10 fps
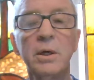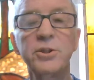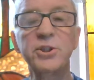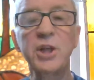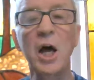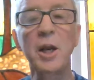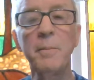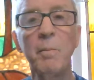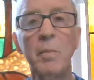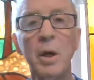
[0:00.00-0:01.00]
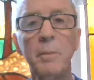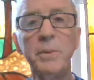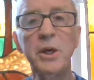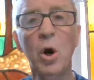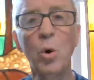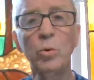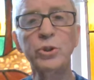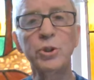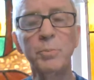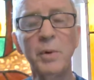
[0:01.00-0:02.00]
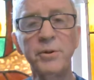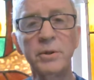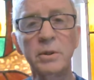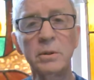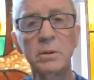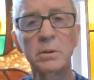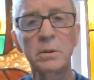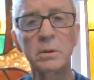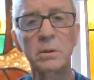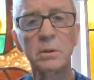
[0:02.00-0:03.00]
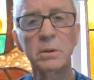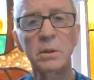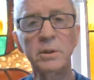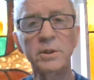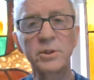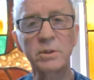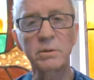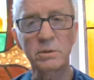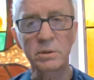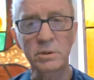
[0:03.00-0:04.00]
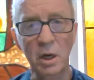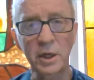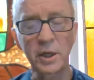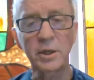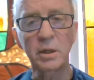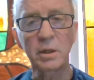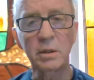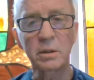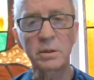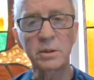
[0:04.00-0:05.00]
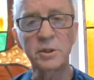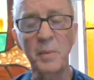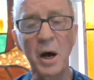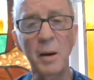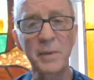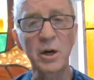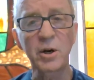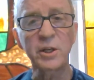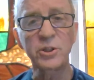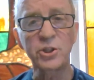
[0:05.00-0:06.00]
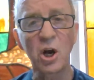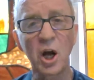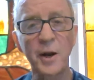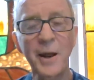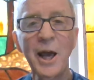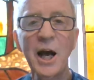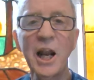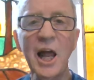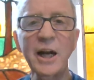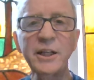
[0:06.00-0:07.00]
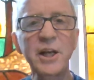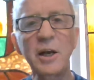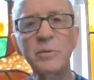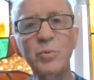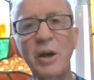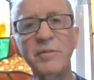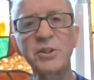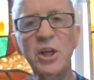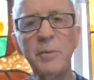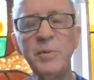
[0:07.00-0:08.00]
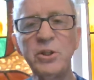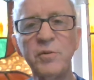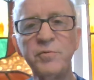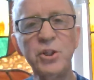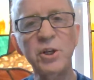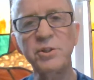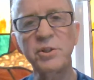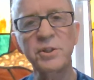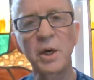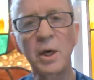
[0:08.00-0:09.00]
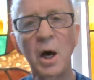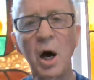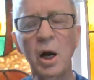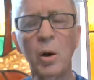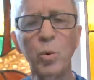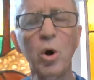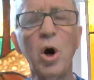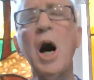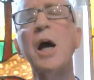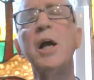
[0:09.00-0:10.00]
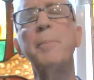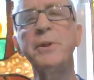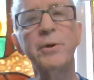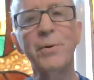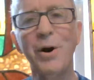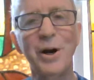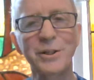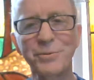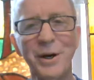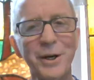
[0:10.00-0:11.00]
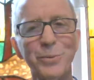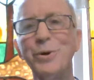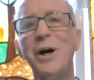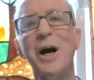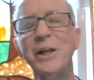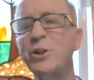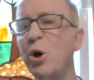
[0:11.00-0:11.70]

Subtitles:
Son, behold your mother. And he's talking to his mom, Mary, and John. A lot of times we have this image of Jesus hung real high up in the cross, right? Real high.